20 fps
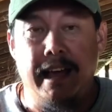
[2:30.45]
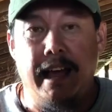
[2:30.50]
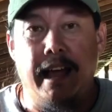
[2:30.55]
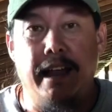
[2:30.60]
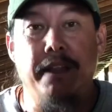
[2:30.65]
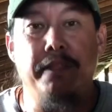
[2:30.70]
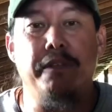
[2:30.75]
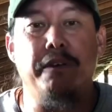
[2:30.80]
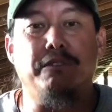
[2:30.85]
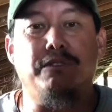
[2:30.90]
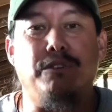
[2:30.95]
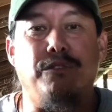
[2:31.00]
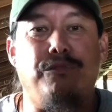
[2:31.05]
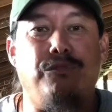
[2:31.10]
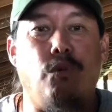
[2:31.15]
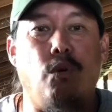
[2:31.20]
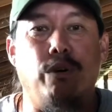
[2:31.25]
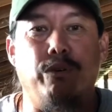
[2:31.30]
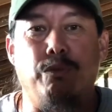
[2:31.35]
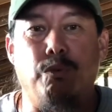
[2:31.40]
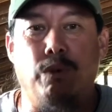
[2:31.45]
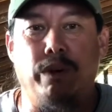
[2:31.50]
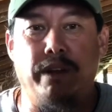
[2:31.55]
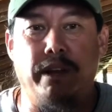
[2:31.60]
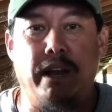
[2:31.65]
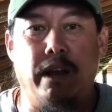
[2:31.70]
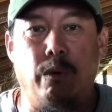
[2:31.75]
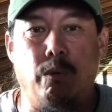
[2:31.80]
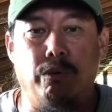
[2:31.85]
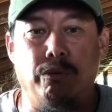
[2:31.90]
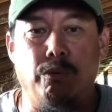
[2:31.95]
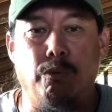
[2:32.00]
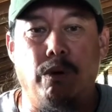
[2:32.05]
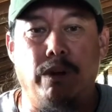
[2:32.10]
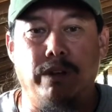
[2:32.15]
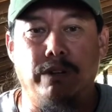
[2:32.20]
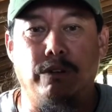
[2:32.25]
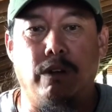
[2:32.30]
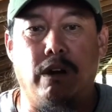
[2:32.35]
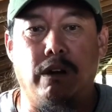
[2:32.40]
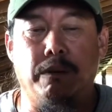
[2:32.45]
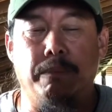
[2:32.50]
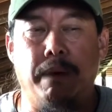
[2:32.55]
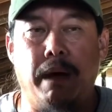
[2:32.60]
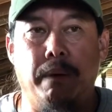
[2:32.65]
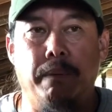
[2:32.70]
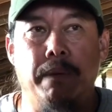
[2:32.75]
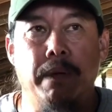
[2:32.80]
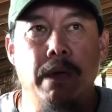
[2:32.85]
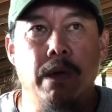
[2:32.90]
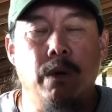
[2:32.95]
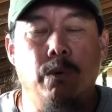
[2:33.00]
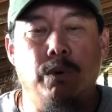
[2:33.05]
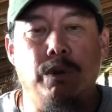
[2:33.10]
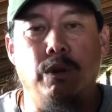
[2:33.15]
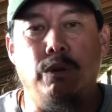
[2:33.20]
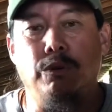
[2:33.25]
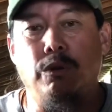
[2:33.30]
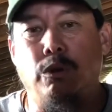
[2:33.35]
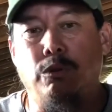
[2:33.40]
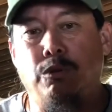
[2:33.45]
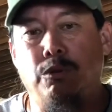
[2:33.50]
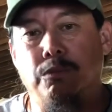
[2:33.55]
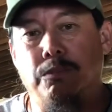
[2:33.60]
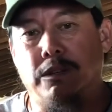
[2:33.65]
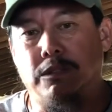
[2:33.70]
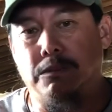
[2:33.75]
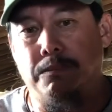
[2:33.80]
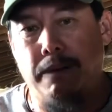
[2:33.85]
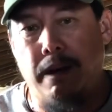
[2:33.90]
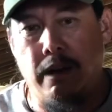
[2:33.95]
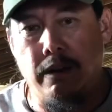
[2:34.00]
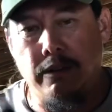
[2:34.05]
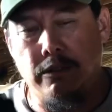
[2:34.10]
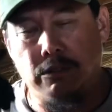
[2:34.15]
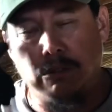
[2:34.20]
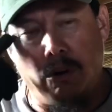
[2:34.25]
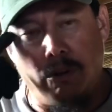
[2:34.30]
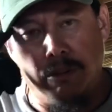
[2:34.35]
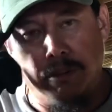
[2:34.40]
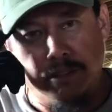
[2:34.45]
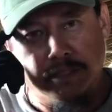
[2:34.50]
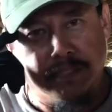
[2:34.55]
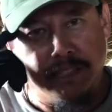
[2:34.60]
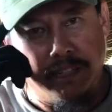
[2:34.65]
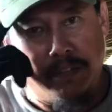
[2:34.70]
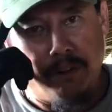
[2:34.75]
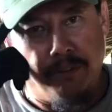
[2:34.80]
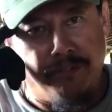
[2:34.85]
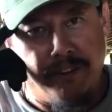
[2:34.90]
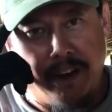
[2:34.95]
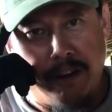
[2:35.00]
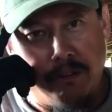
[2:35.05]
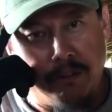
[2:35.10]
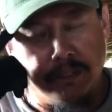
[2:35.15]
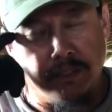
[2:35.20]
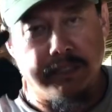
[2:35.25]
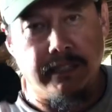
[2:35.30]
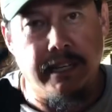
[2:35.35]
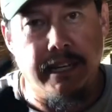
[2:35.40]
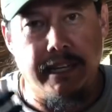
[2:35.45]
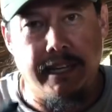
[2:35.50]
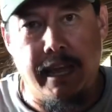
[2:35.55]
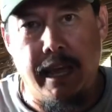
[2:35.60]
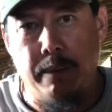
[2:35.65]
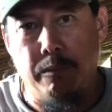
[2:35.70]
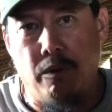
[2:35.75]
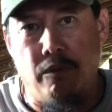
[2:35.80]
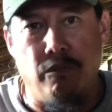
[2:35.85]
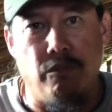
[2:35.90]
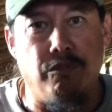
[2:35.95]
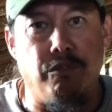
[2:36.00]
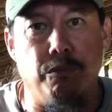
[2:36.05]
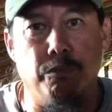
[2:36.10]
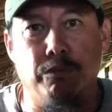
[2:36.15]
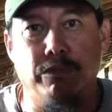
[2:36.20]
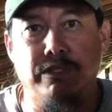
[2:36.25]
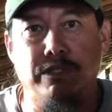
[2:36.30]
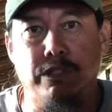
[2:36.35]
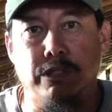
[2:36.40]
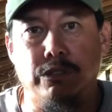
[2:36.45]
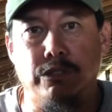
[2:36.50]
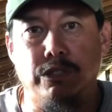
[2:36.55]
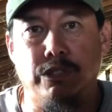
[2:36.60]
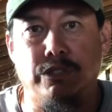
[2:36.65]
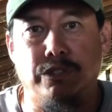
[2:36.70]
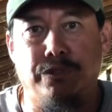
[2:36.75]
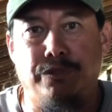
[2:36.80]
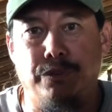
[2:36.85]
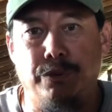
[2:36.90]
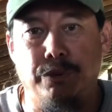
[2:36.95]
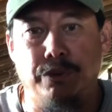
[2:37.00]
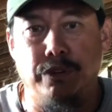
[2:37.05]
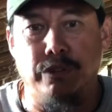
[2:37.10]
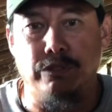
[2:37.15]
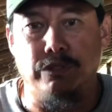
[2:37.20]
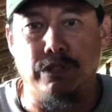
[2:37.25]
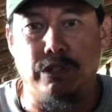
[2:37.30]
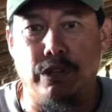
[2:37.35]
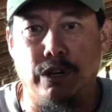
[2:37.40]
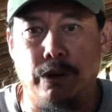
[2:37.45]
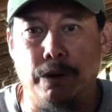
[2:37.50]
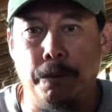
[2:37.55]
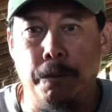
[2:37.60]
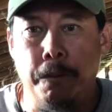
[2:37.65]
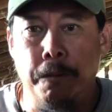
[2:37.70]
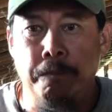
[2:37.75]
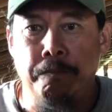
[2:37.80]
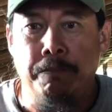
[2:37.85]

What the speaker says: And then there's a fourth one that I really want to talk about. We don't know too much about it. It's called the Zika virus. It came over from Brazil just a few years ago.